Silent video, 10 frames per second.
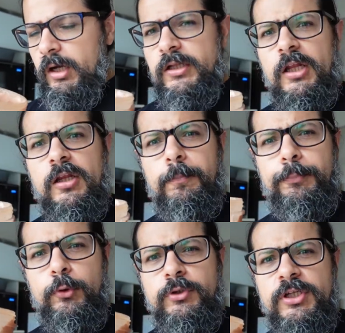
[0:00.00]
another
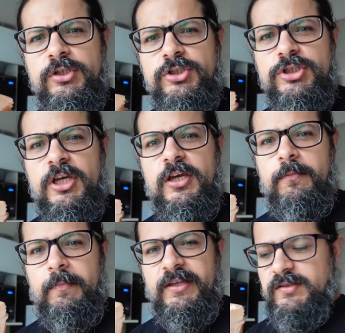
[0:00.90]
protein
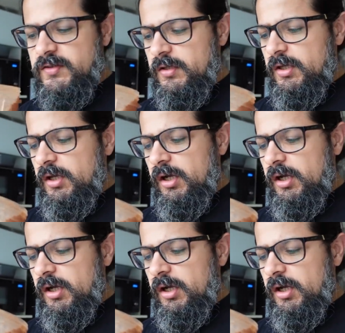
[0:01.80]
shake mess.